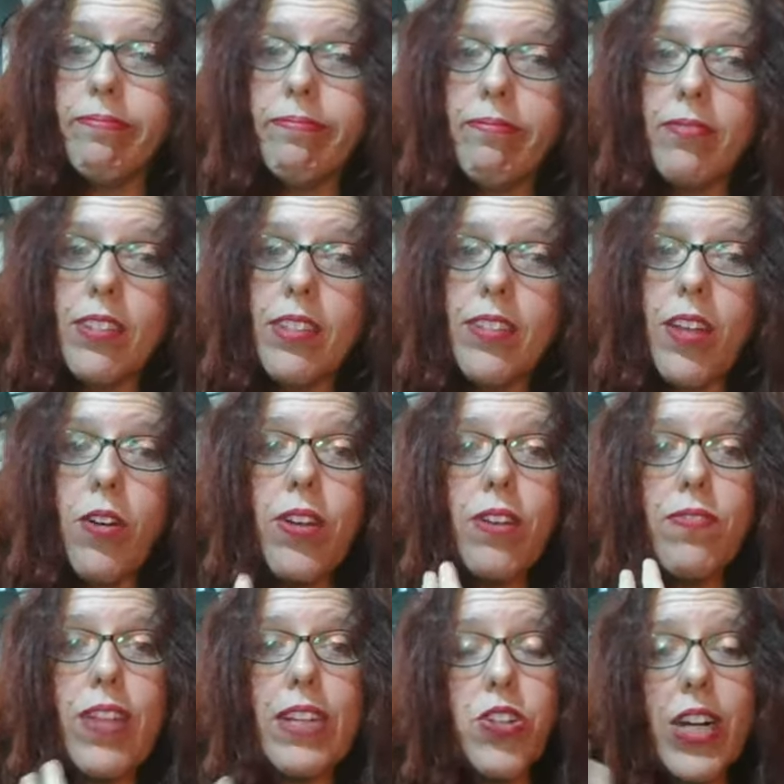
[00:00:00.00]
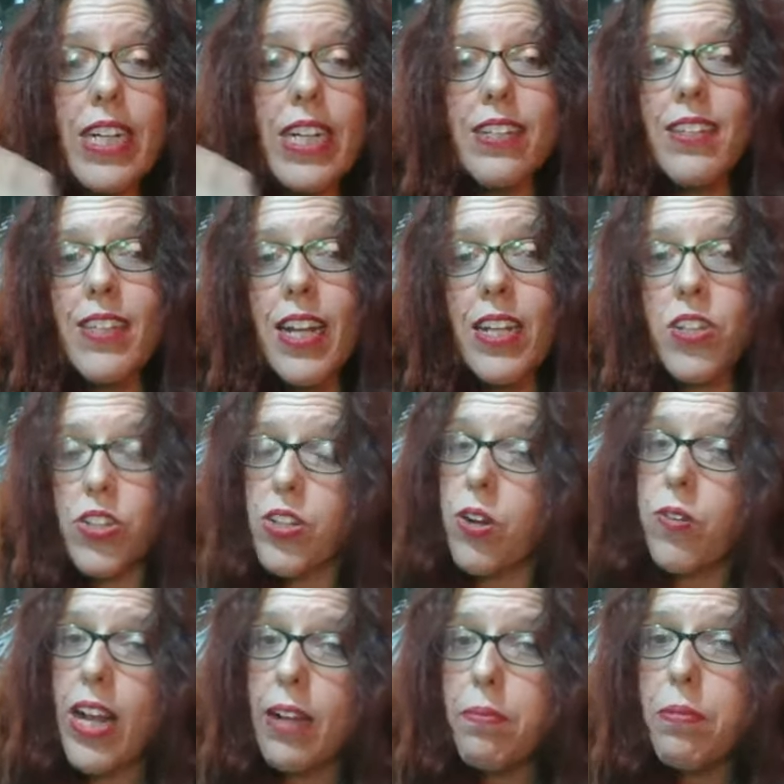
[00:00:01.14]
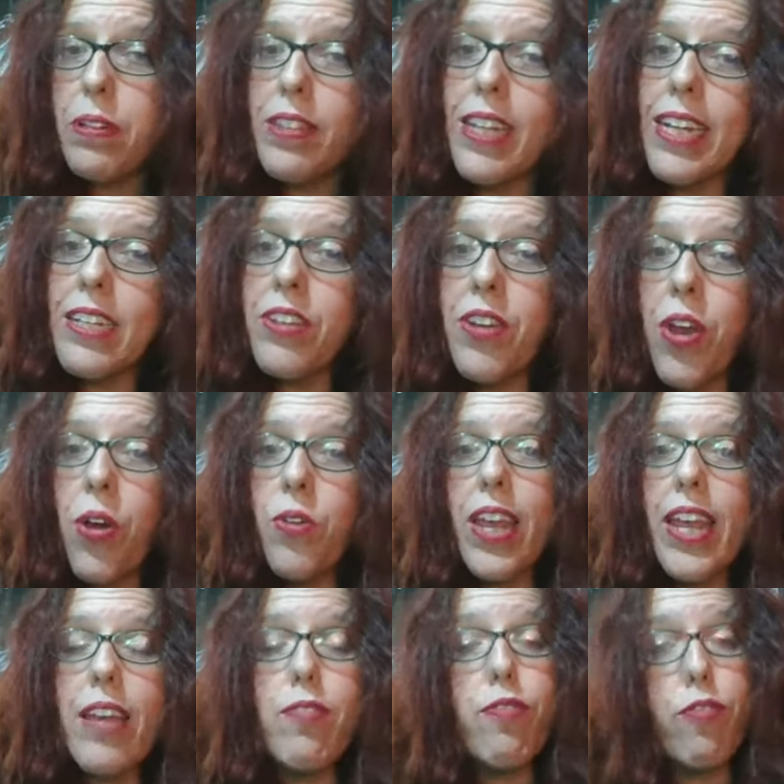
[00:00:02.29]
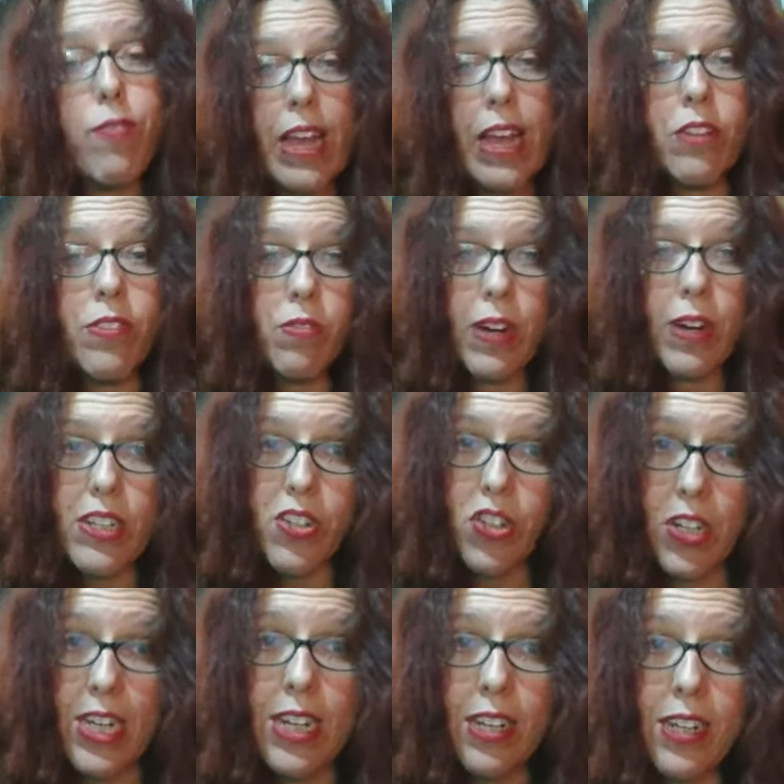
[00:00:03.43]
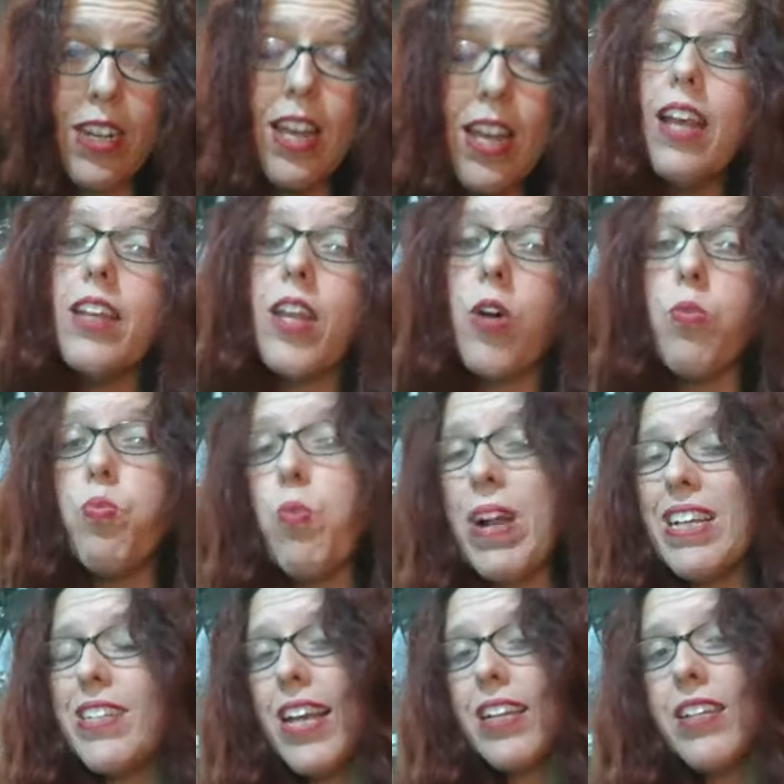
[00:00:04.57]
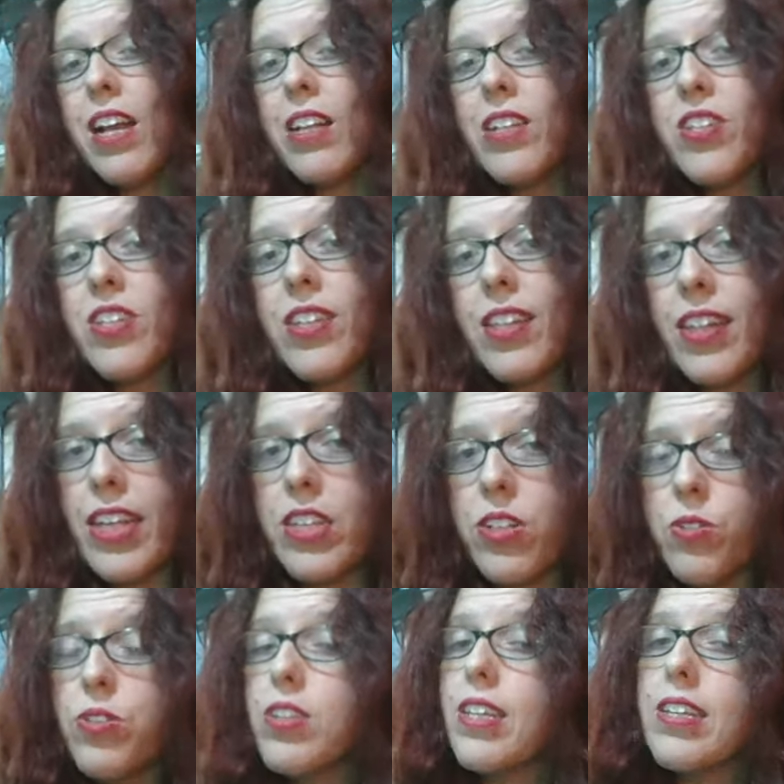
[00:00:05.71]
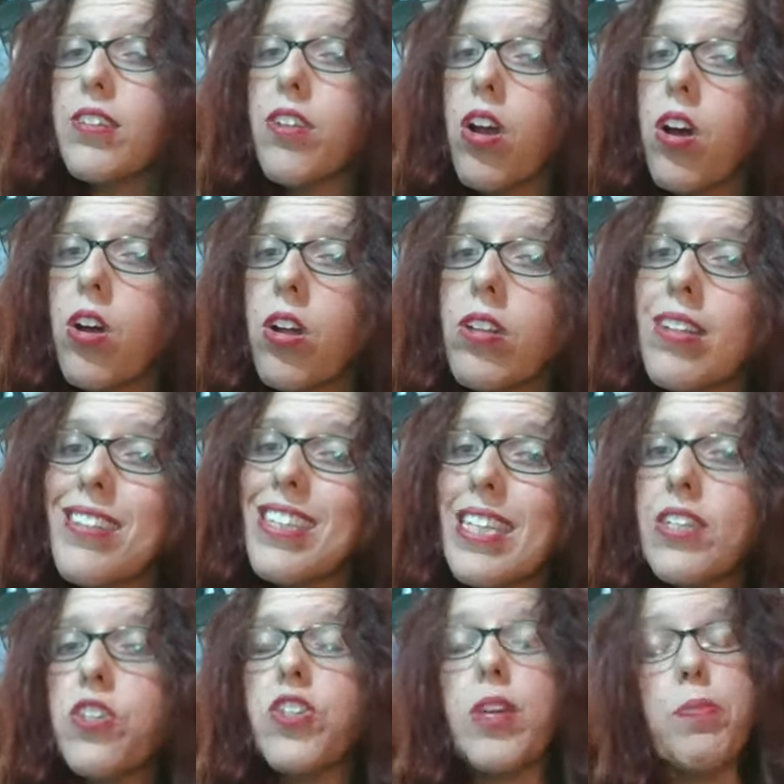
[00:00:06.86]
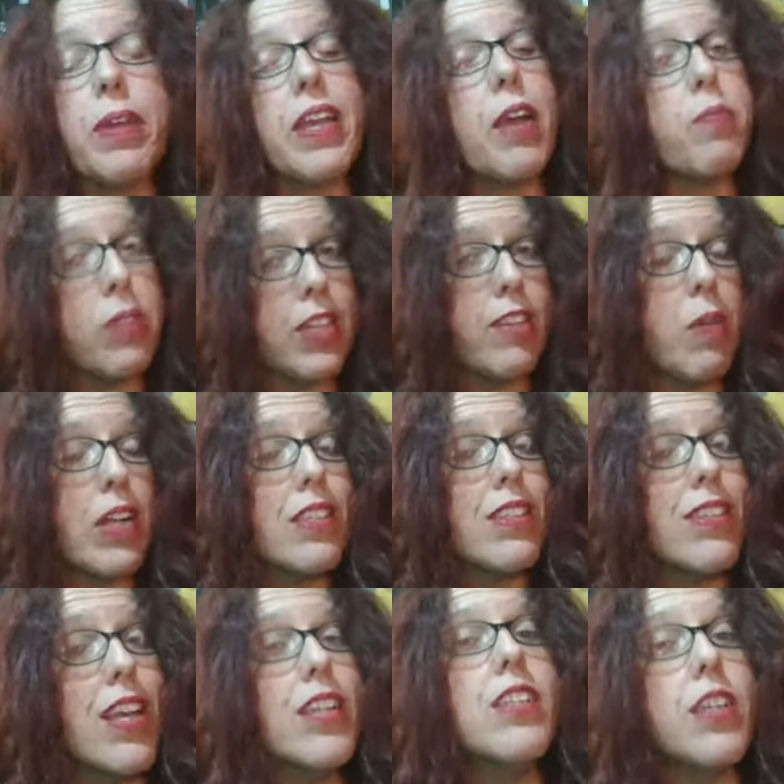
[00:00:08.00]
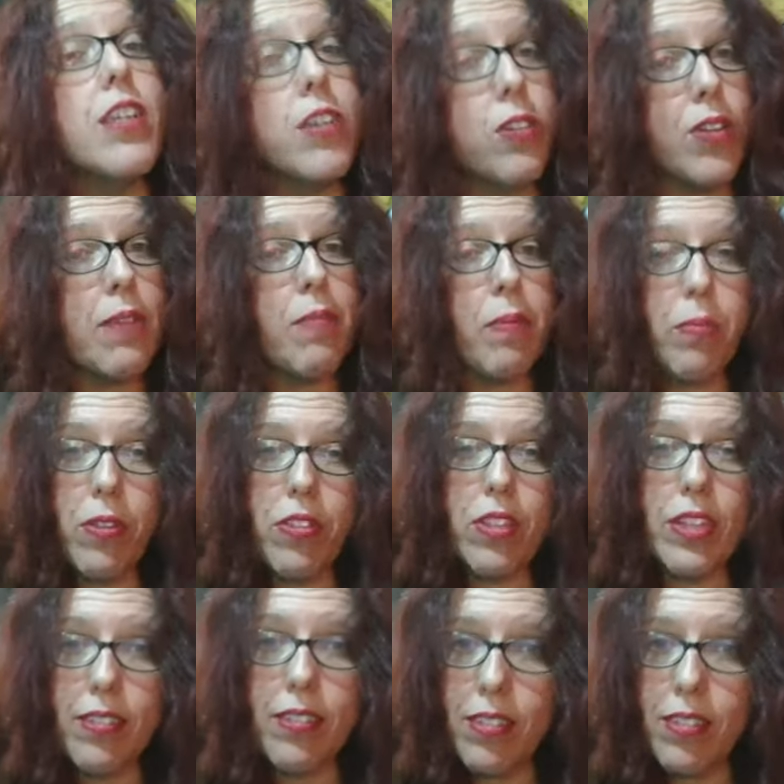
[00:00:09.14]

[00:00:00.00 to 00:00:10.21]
So if that trait does not show up, they know they have found the right gene. Now, one technology that they use is called seed chipping. I believe Monsanto came up with this.